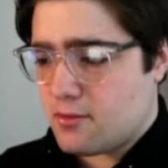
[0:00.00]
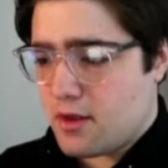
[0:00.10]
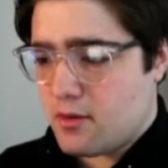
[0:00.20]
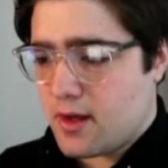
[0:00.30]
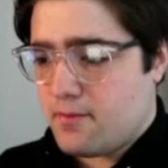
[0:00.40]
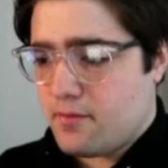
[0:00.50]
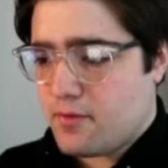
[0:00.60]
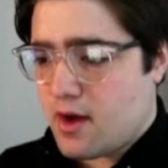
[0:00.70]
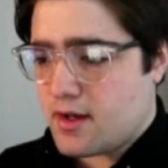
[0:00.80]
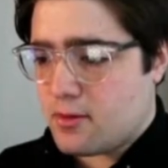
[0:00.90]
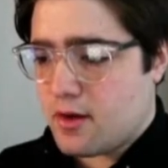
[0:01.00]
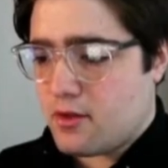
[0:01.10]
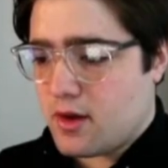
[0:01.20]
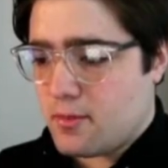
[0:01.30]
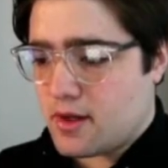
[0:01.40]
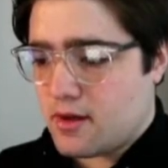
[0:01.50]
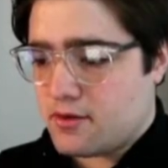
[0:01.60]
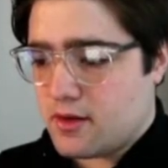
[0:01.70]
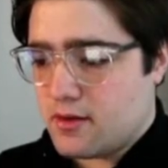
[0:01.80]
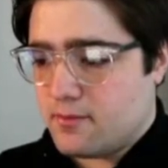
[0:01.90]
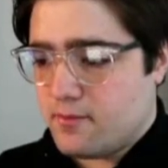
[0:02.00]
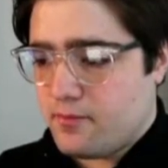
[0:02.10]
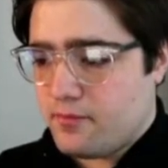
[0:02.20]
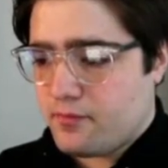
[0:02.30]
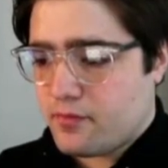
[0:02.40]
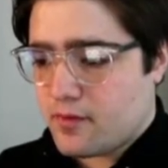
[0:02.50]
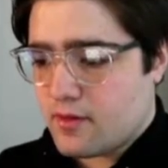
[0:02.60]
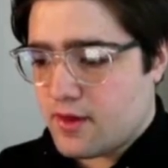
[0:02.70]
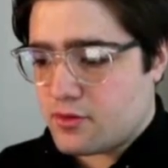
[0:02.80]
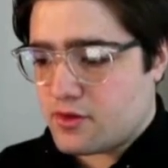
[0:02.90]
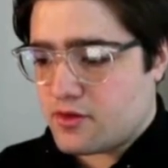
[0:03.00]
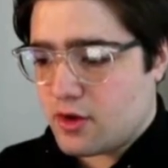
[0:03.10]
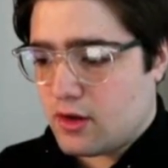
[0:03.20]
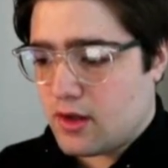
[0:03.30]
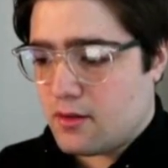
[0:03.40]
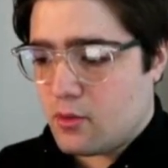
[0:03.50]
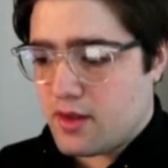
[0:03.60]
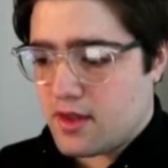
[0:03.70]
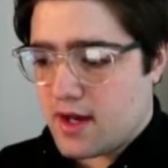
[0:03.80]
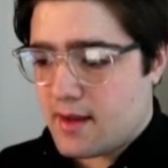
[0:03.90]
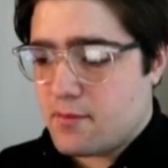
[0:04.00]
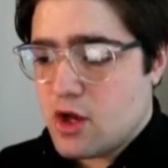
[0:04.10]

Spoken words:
the way. Because this would still win the knight.